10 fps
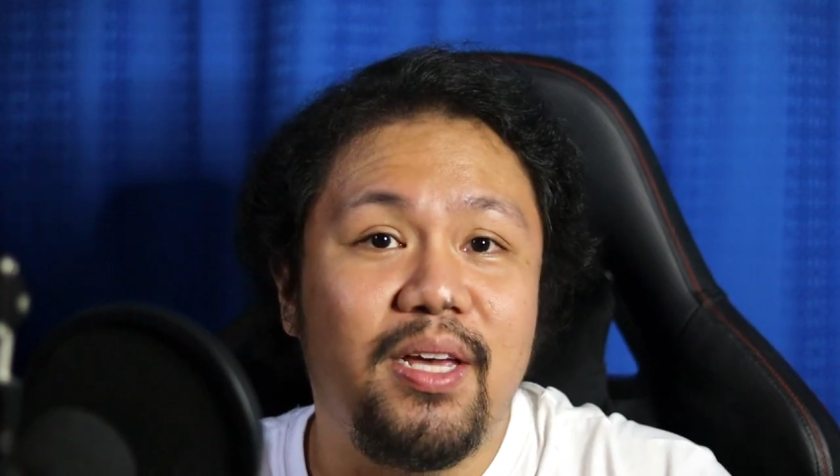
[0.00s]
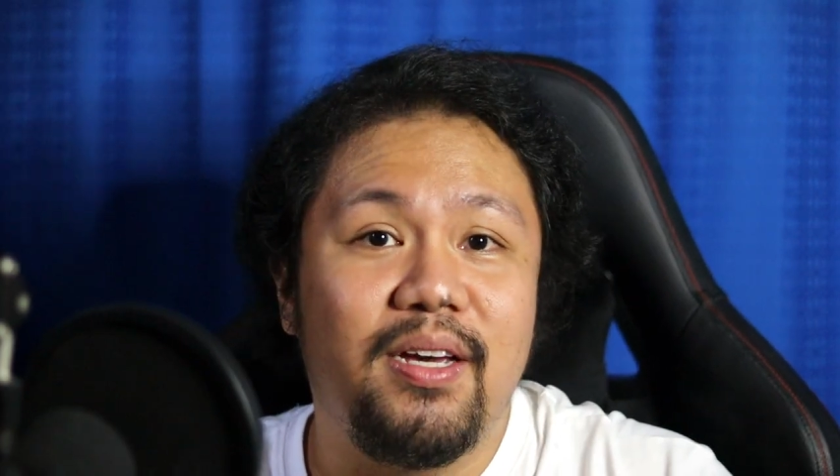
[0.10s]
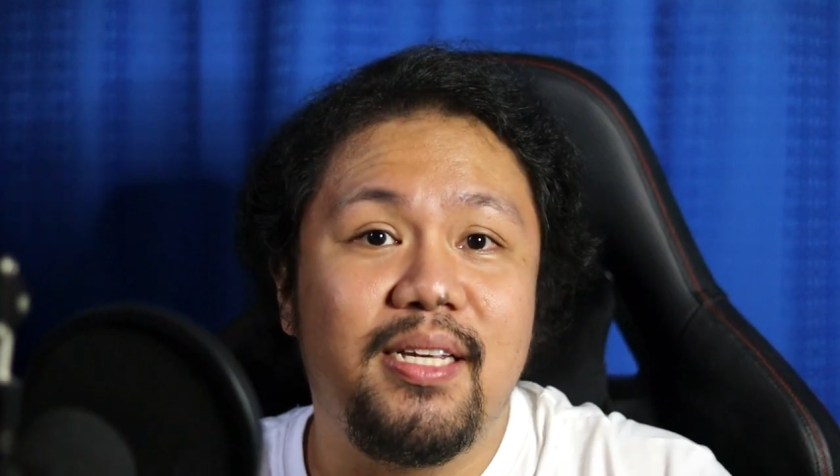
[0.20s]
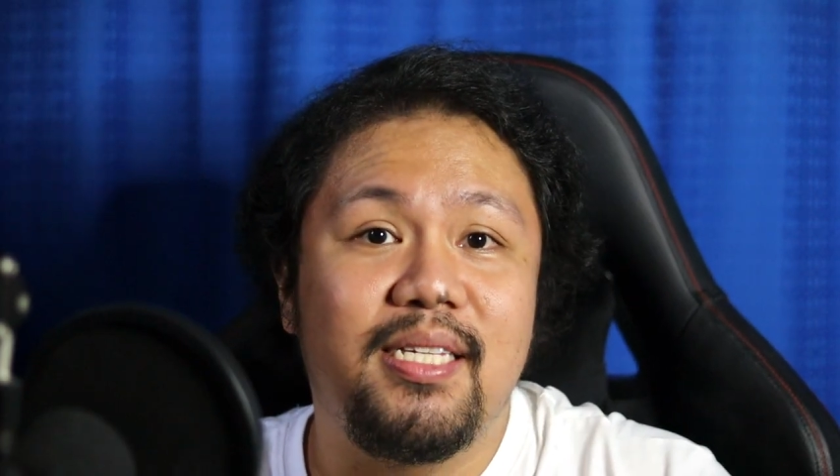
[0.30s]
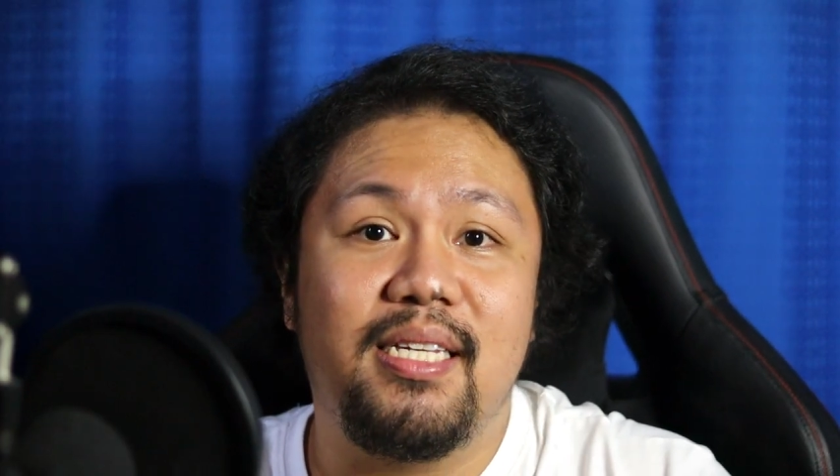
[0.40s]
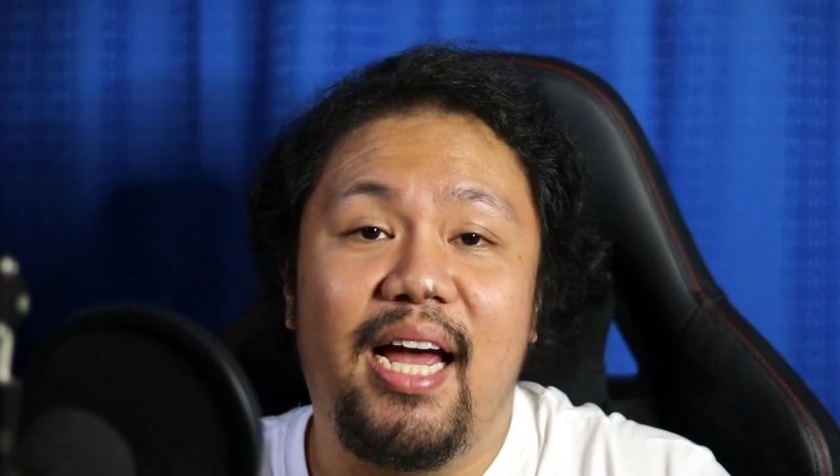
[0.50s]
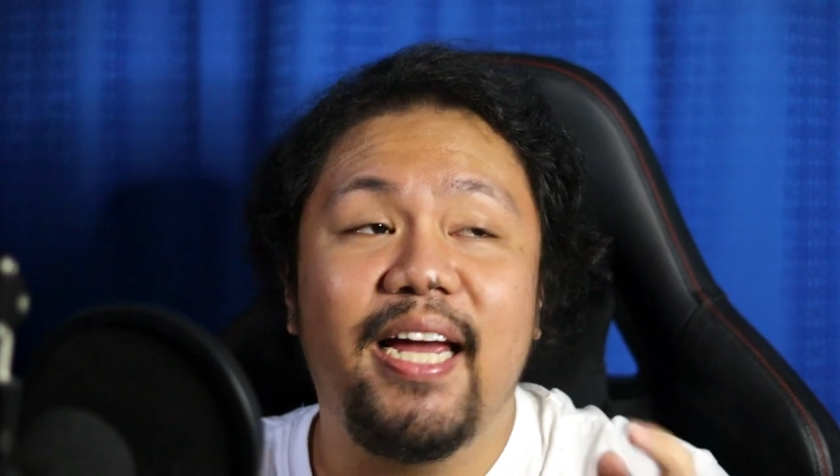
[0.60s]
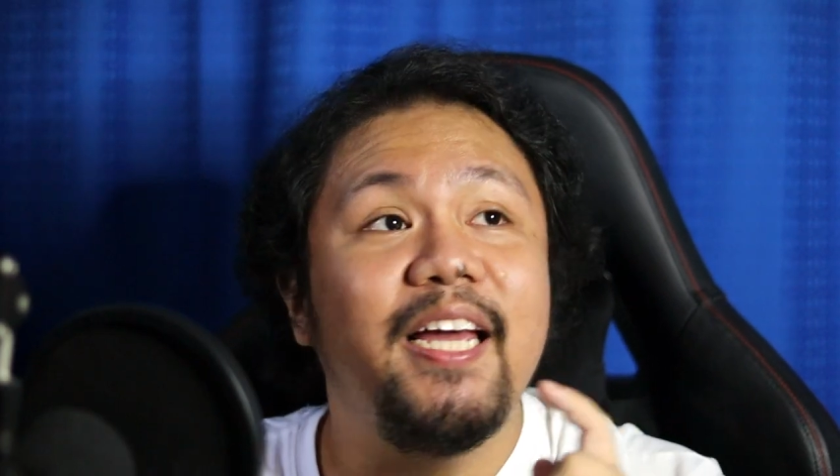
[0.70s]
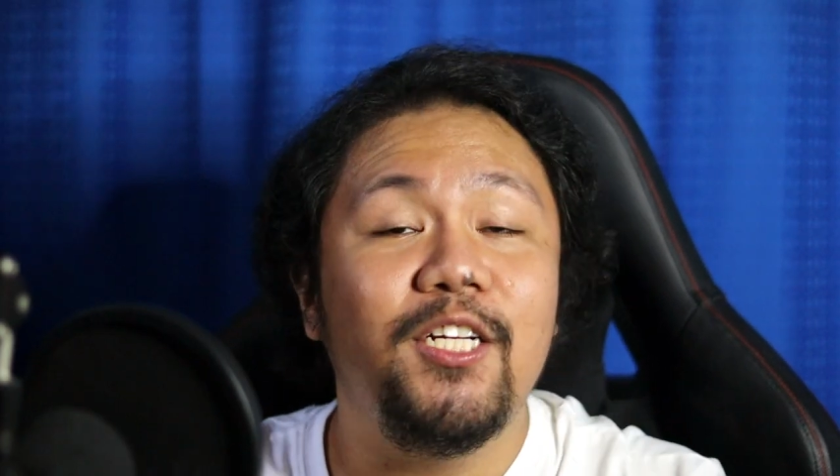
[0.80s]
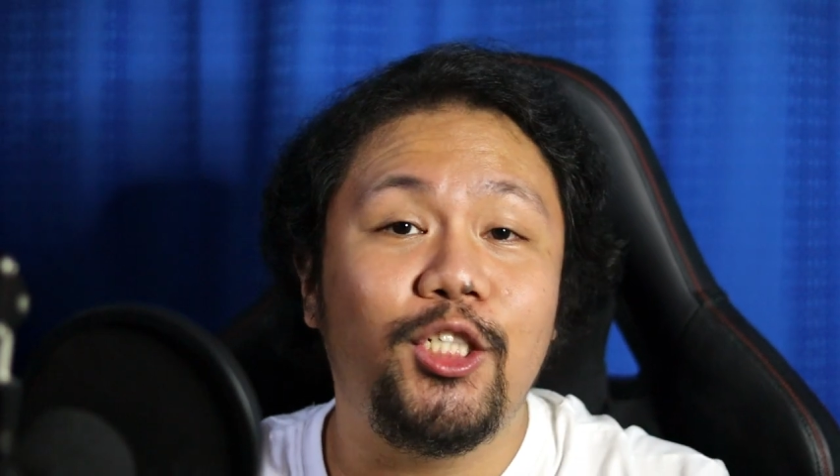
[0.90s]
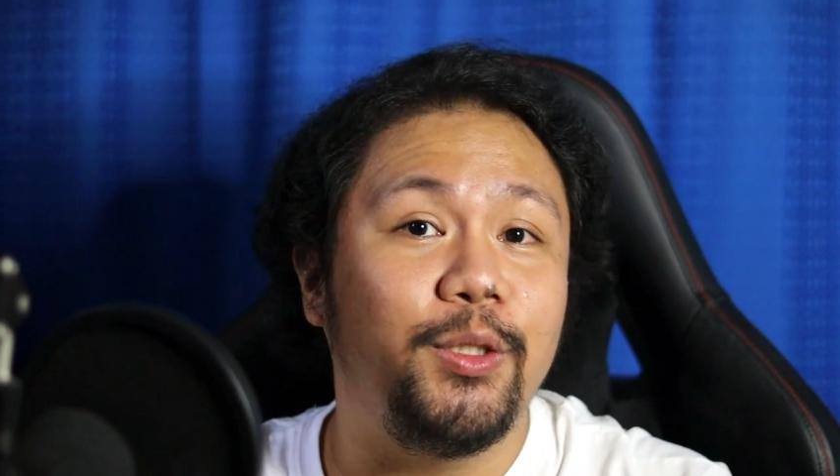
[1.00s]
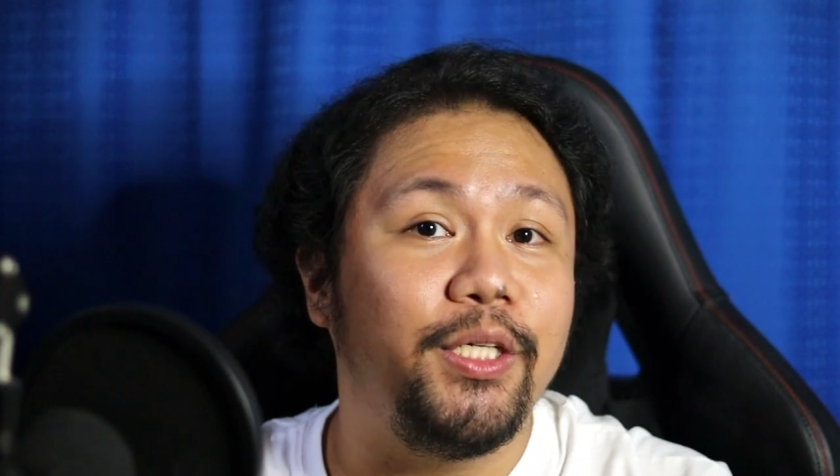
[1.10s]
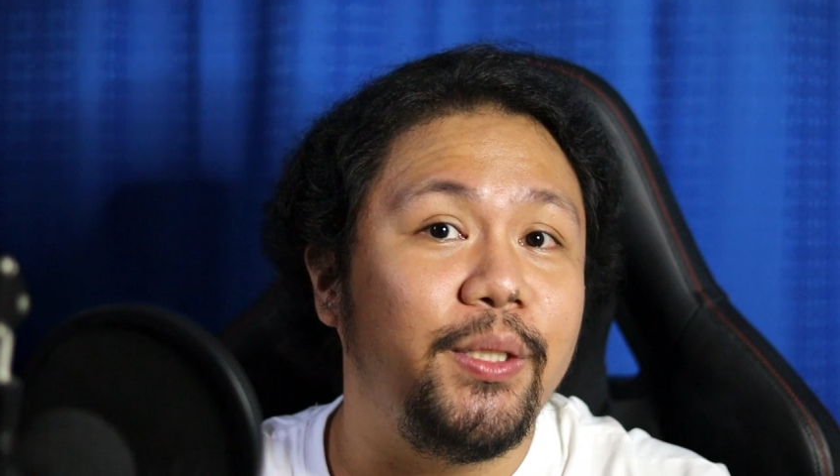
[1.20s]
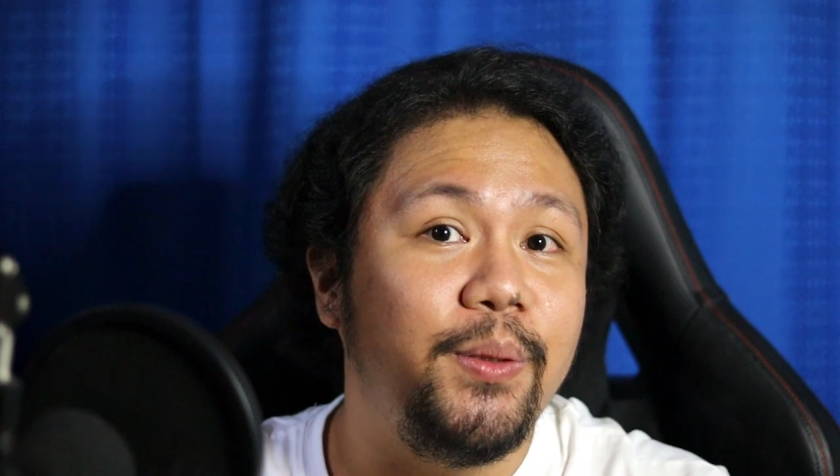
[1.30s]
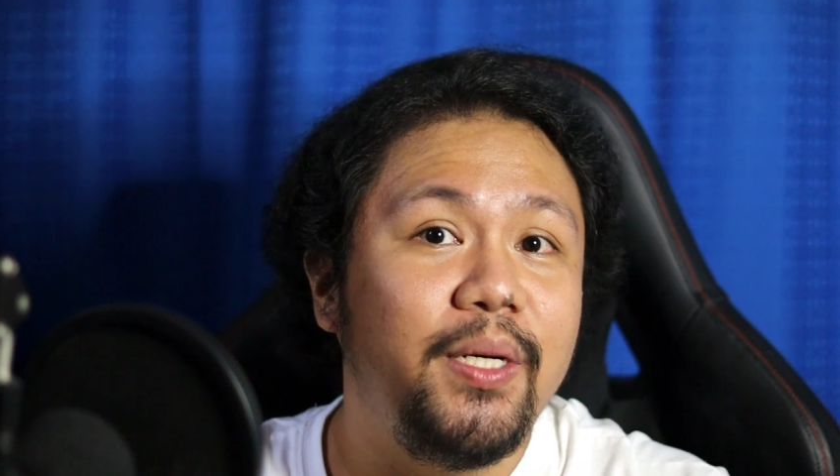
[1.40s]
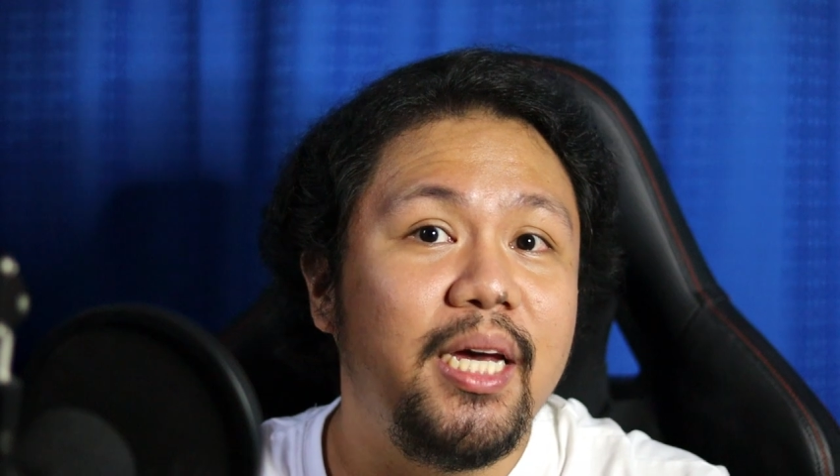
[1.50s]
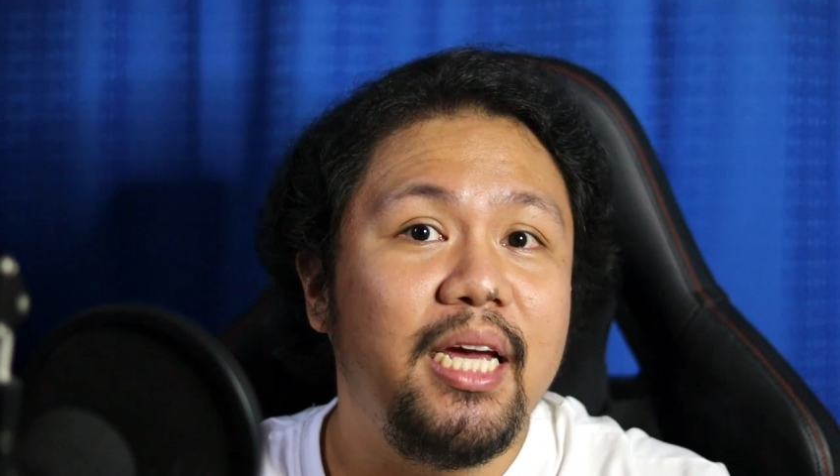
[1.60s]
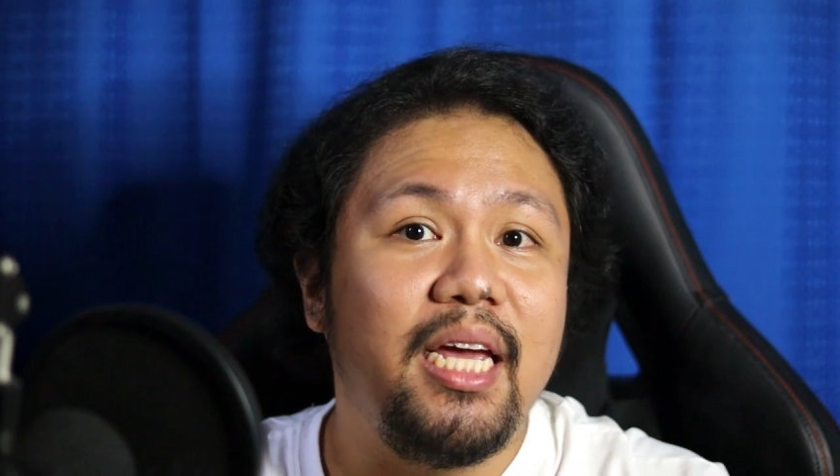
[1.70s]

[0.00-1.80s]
because I can assure you,